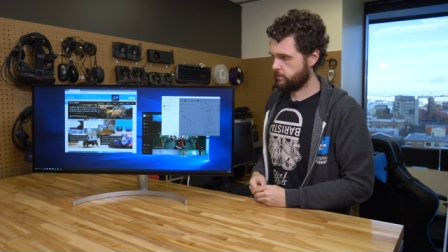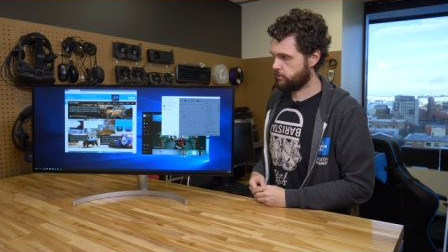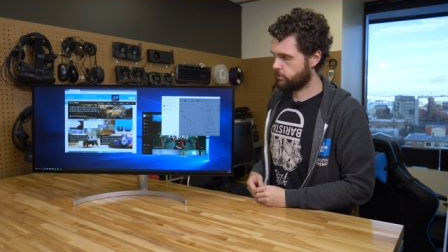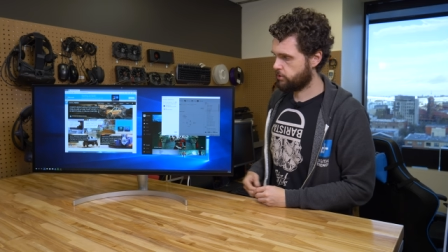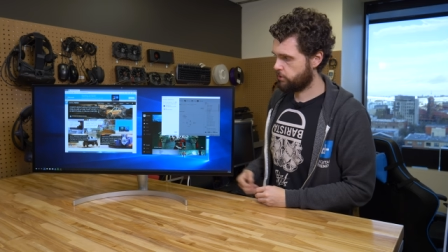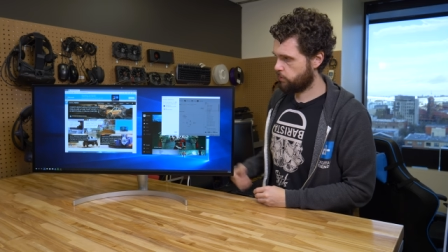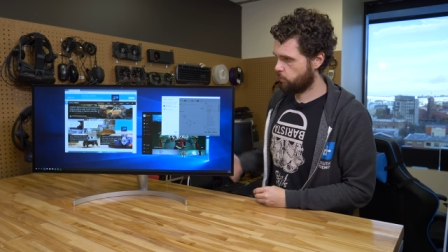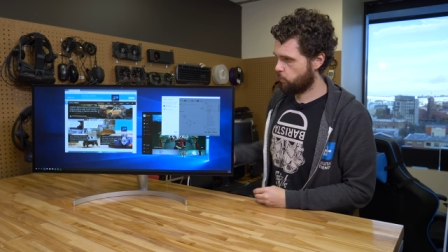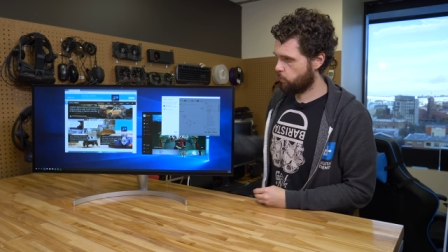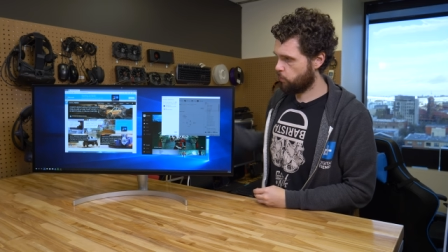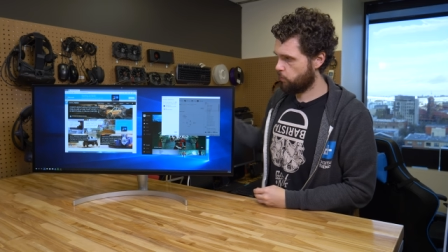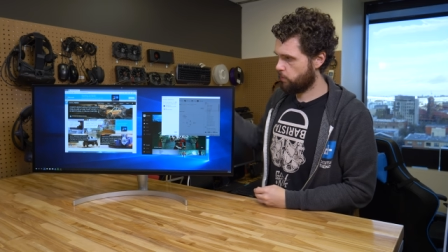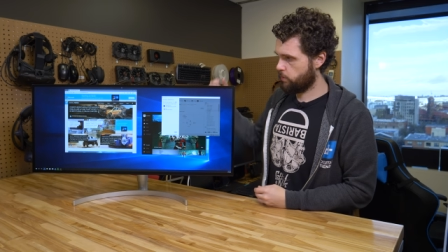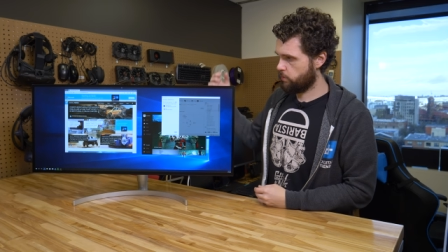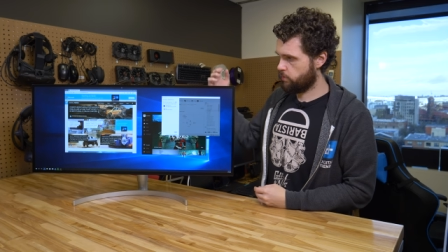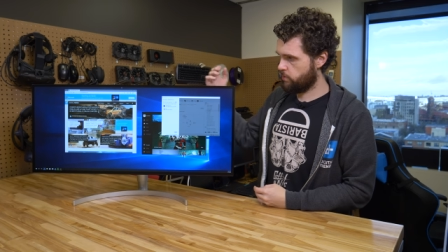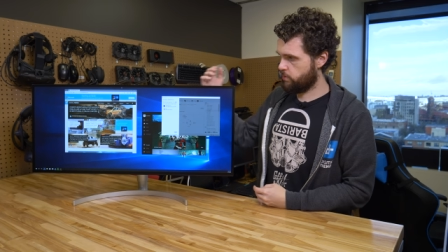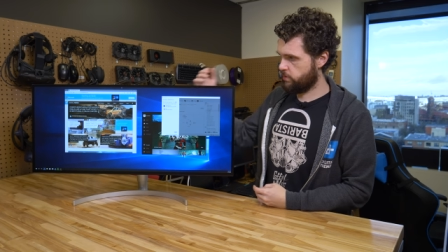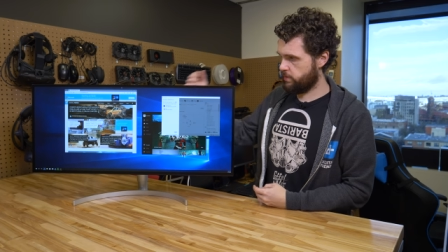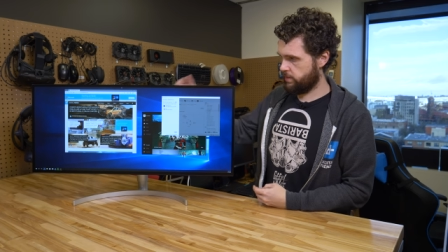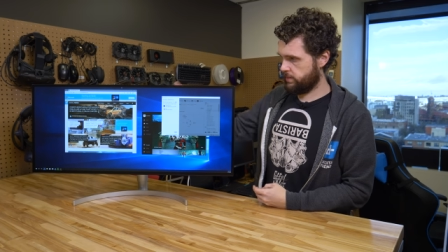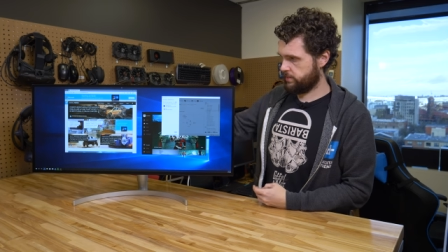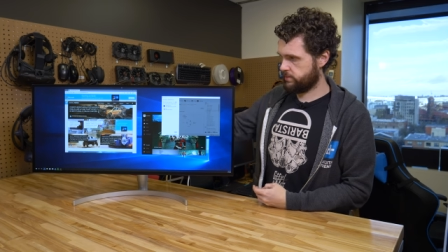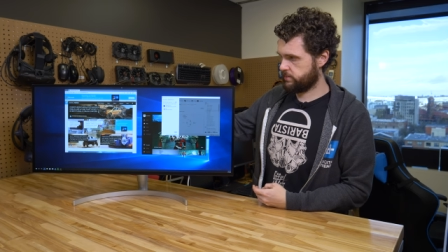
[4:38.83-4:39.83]

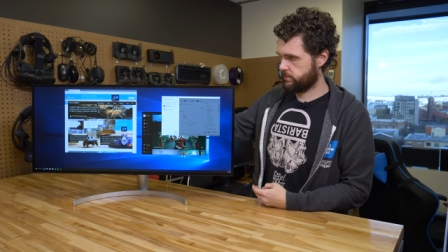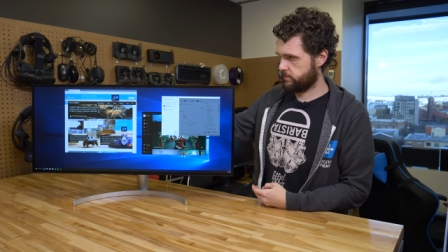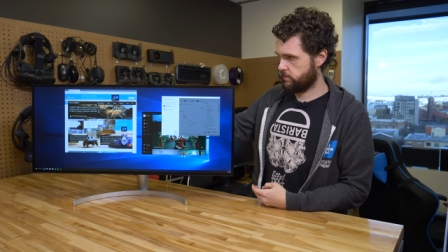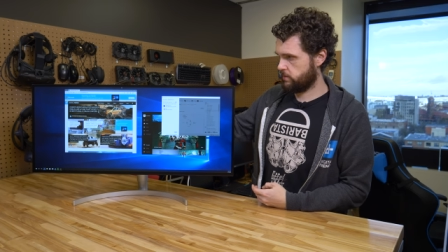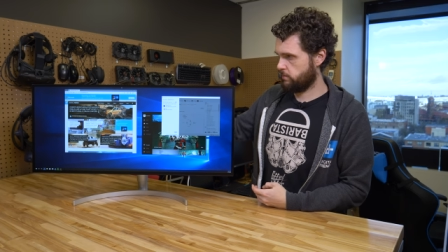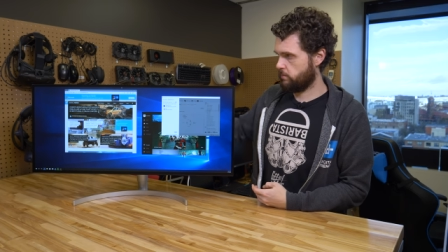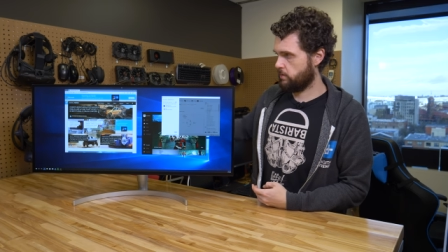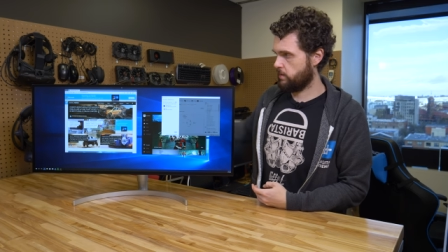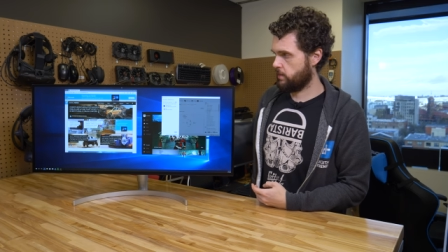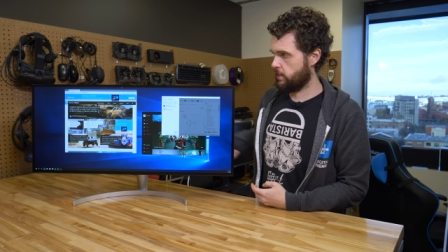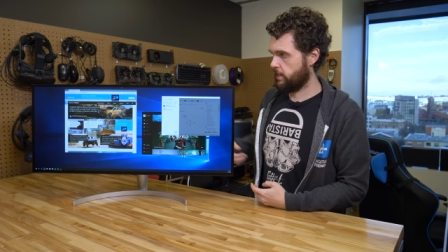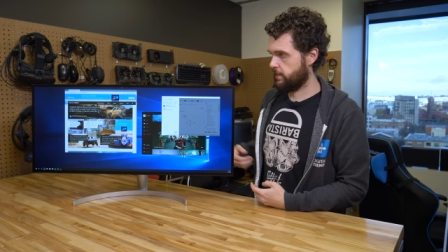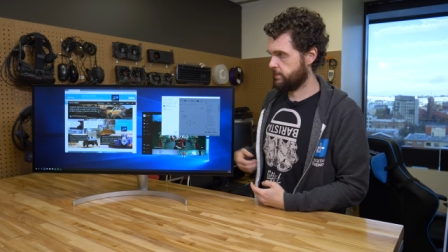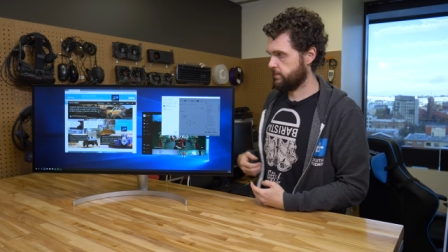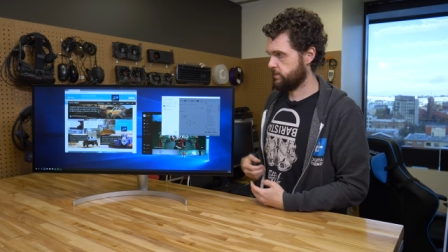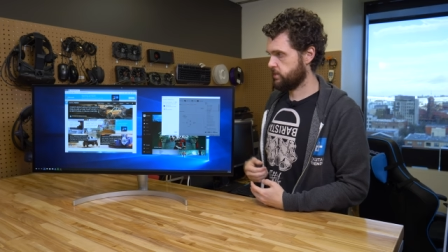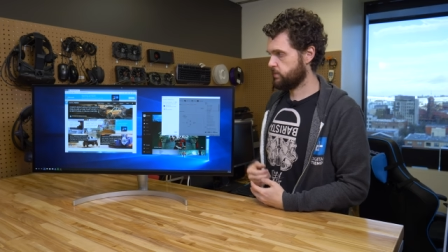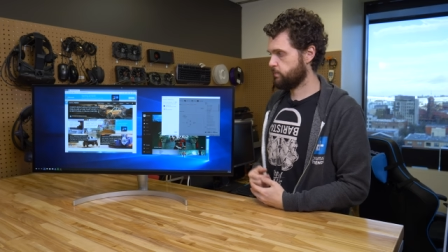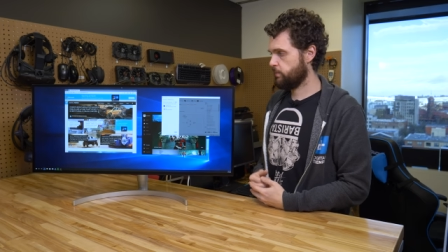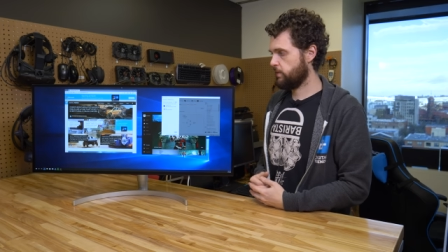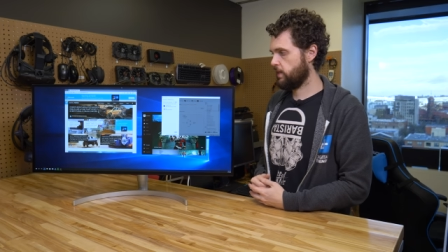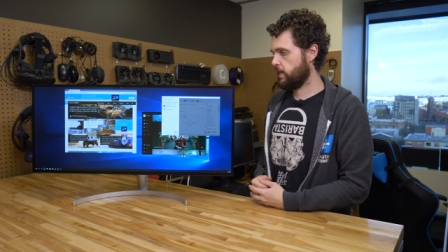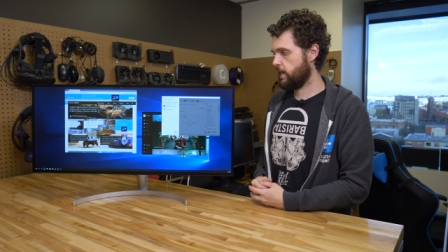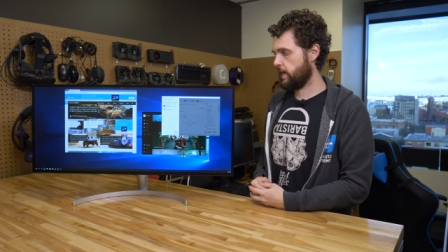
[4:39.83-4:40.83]
to this uh,
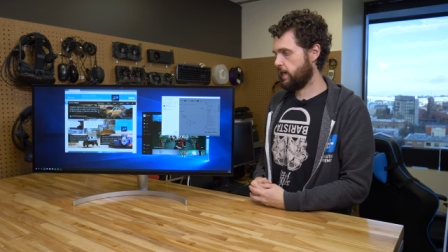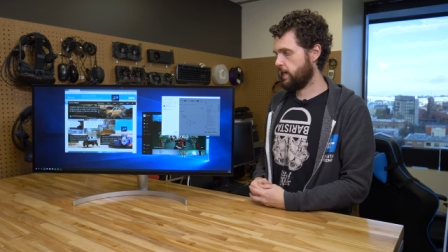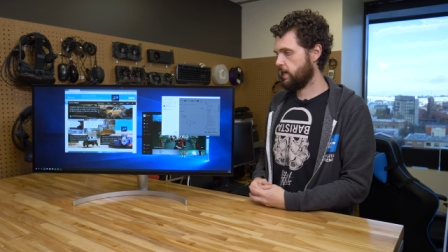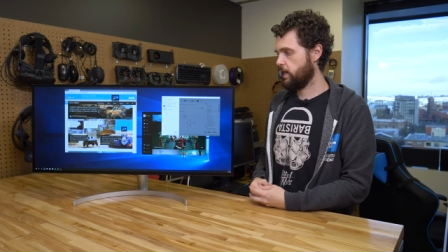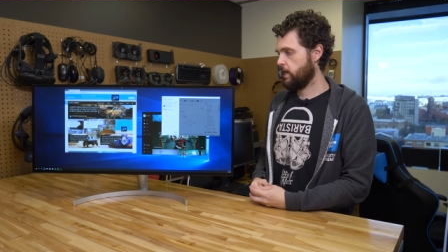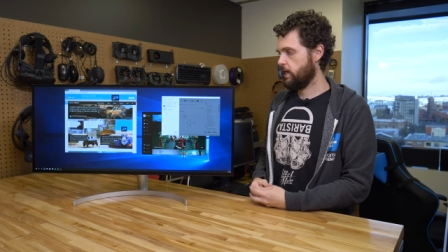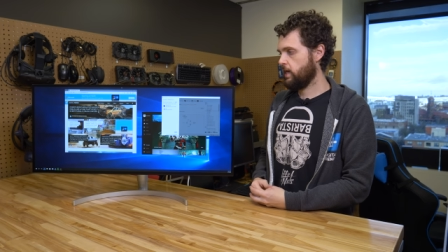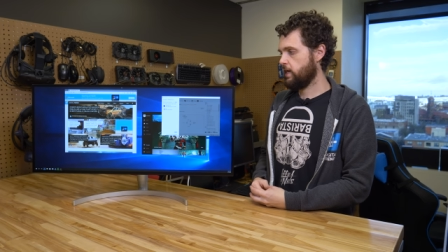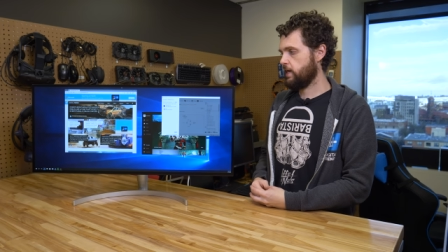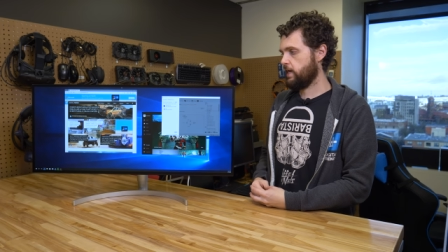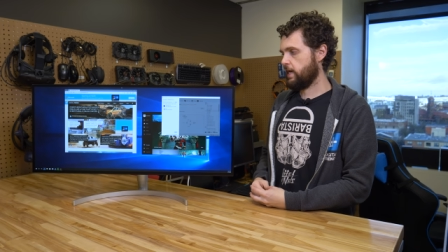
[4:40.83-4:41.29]
display,